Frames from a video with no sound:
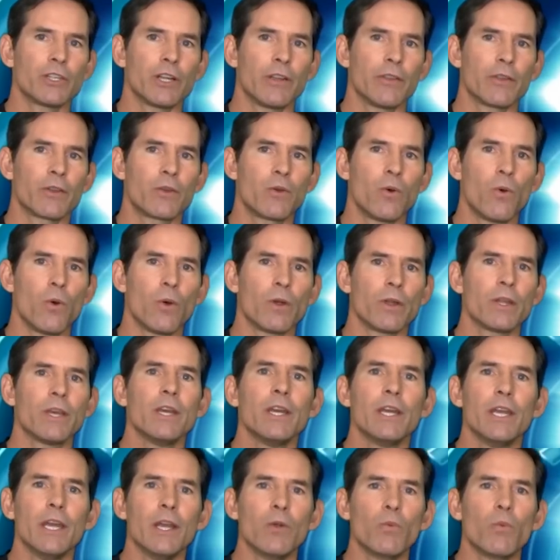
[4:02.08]
on the court
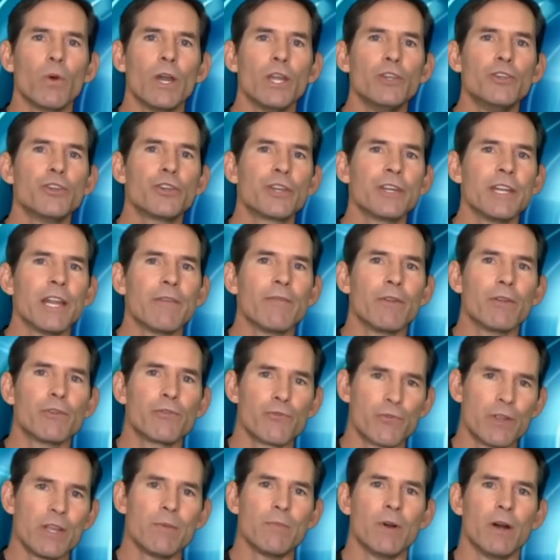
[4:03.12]
in ways you can never
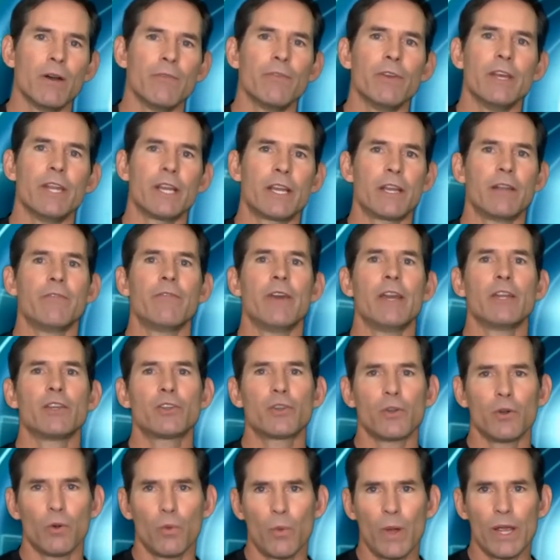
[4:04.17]
dream of in a
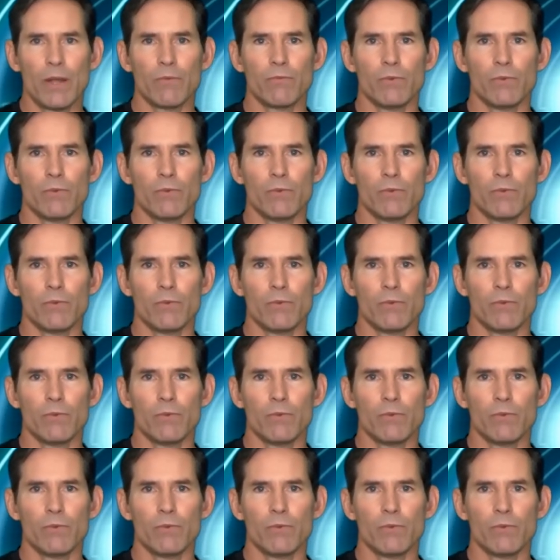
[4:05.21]
conventional weight